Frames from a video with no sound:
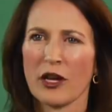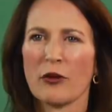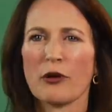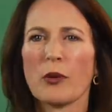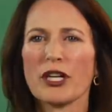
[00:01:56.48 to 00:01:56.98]

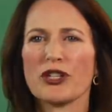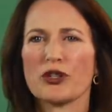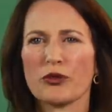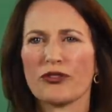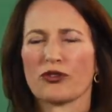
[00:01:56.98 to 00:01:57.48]
But what do
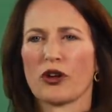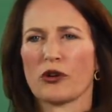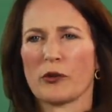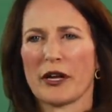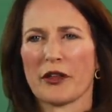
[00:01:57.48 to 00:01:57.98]
you
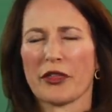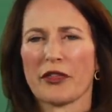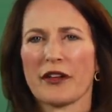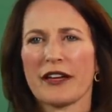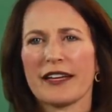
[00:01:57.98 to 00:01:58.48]
struggle with?
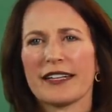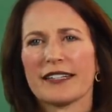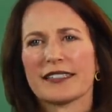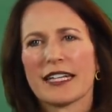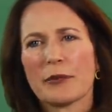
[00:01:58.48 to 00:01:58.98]

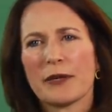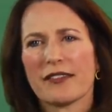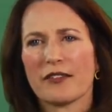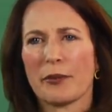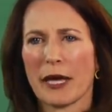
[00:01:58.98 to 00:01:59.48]
Take a
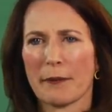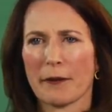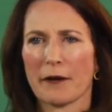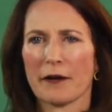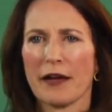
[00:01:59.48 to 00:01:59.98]
piece of
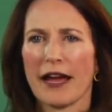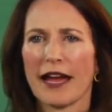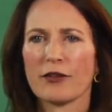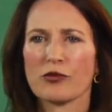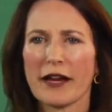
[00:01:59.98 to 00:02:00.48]
paper
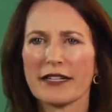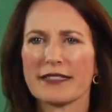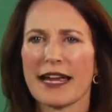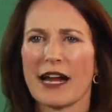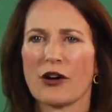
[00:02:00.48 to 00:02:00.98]
and write
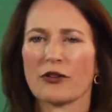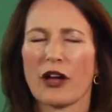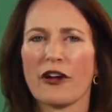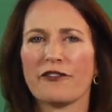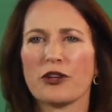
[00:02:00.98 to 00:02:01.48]
down
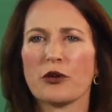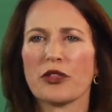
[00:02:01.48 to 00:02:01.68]
a few